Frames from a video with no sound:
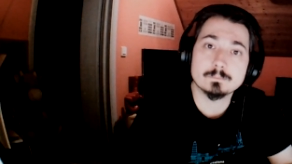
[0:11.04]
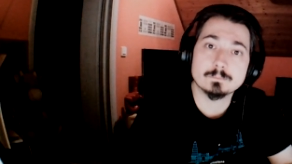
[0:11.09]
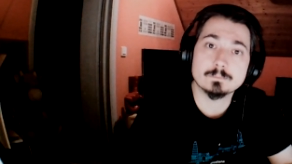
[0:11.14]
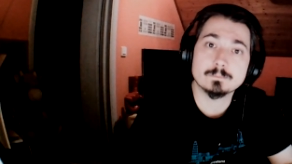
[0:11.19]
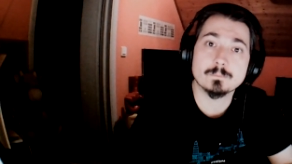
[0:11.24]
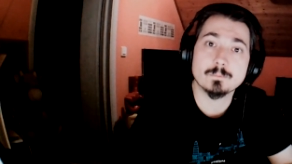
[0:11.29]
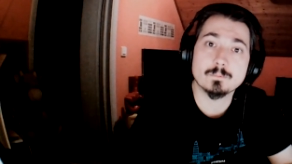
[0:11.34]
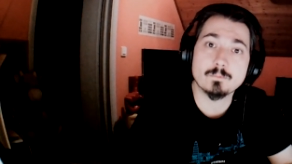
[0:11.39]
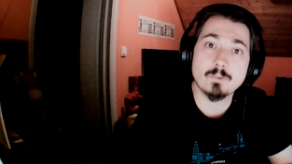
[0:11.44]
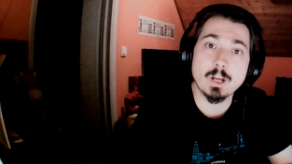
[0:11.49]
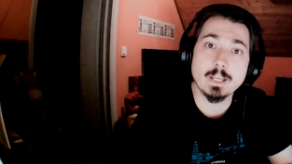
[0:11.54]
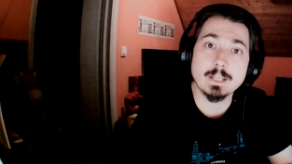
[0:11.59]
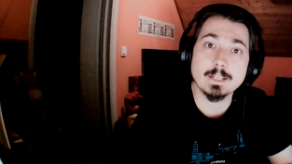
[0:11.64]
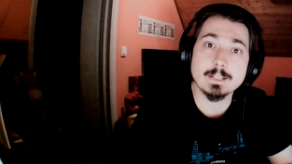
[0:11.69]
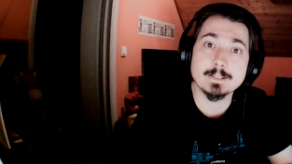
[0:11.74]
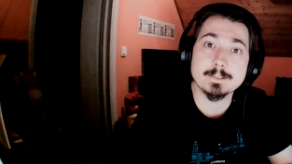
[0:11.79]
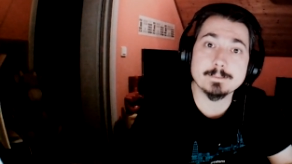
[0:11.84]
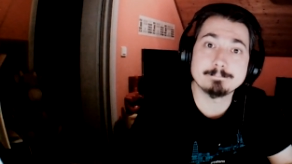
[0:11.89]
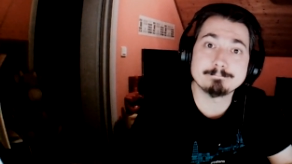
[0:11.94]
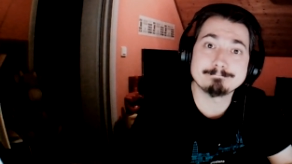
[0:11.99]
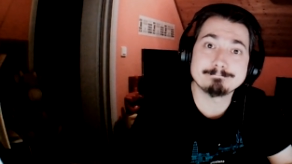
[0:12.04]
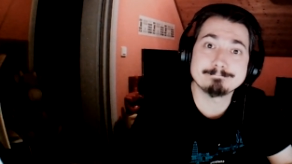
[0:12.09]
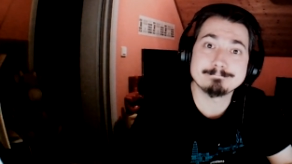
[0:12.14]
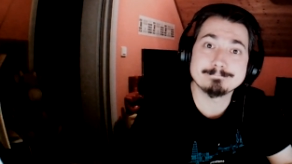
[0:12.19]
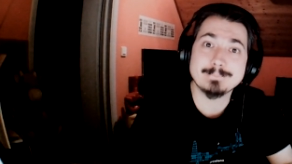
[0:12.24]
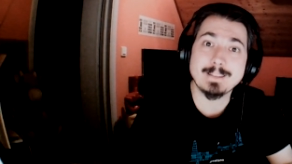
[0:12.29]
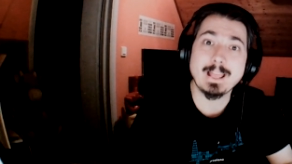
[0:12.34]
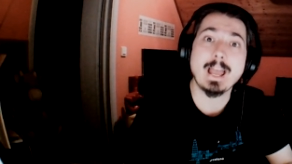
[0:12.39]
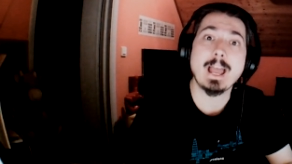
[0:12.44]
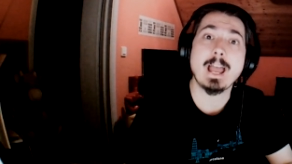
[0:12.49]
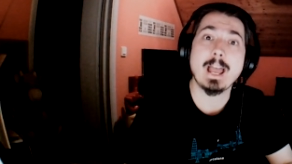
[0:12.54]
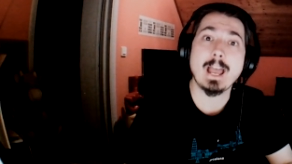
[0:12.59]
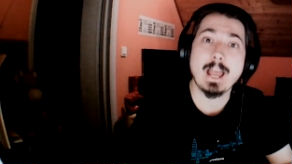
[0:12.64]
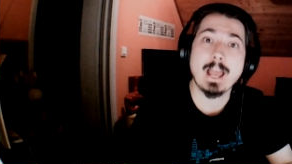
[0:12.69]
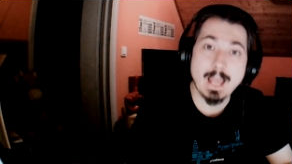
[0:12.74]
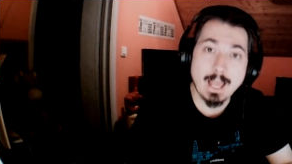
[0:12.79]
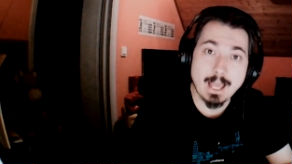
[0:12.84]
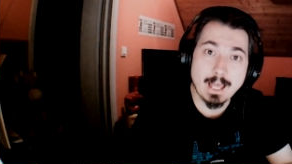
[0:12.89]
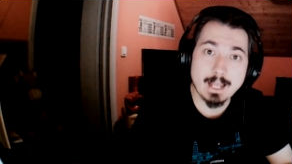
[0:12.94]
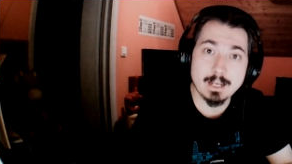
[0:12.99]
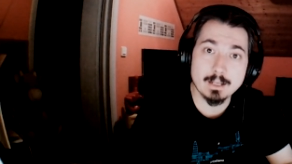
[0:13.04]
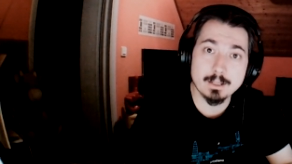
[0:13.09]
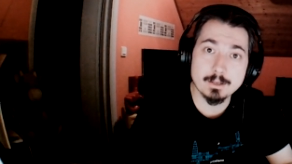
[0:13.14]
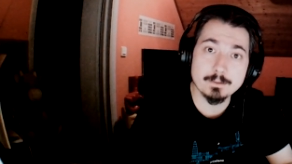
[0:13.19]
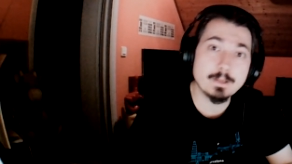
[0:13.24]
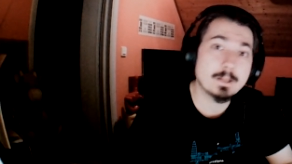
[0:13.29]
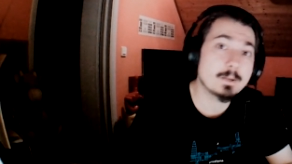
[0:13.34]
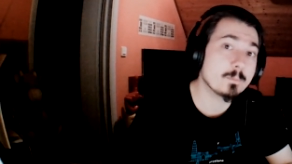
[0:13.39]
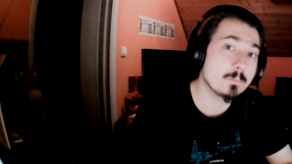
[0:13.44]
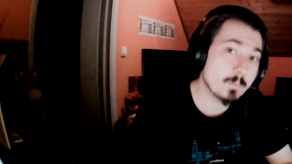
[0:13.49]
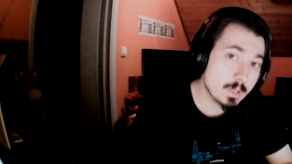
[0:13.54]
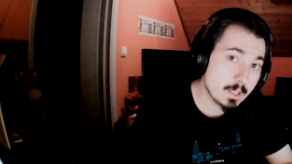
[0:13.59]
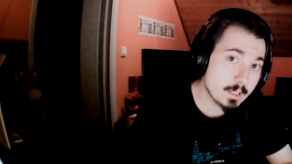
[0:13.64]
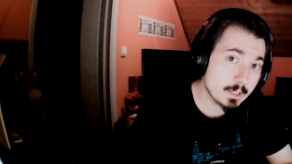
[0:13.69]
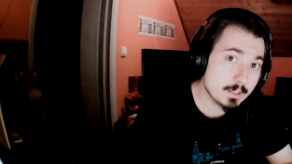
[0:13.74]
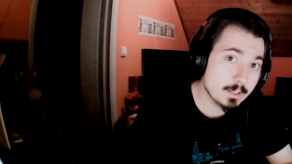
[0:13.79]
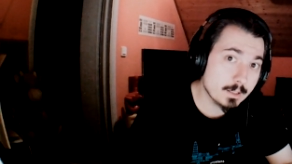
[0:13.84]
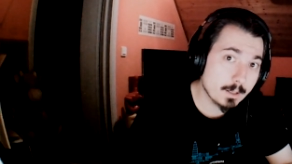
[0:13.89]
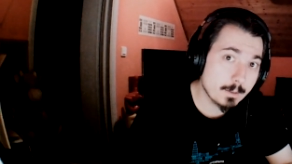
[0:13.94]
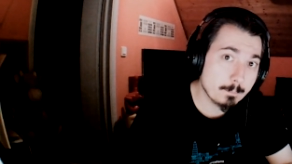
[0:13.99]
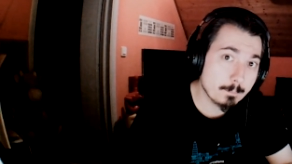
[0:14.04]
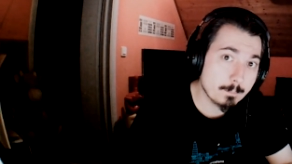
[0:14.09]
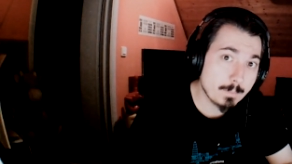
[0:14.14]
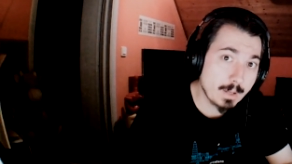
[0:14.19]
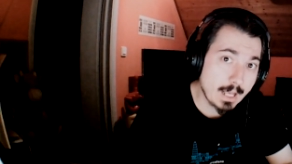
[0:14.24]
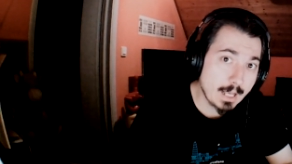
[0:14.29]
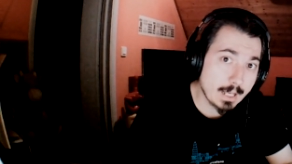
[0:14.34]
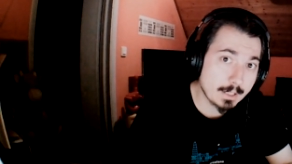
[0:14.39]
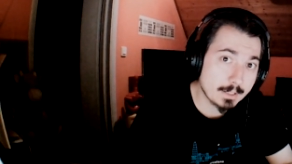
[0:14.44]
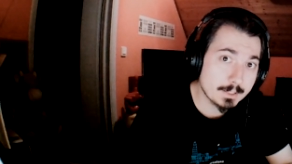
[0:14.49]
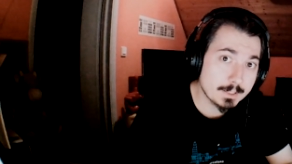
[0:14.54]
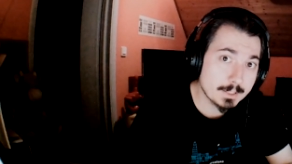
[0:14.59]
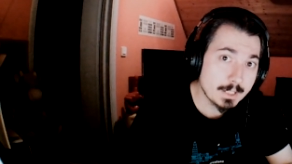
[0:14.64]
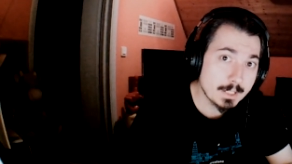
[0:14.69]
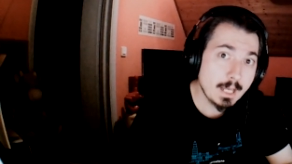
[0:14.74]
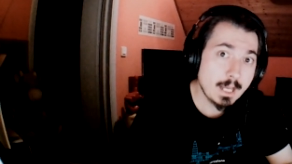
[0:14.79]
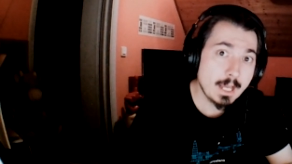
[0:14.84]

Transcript: right, hello and welcome back,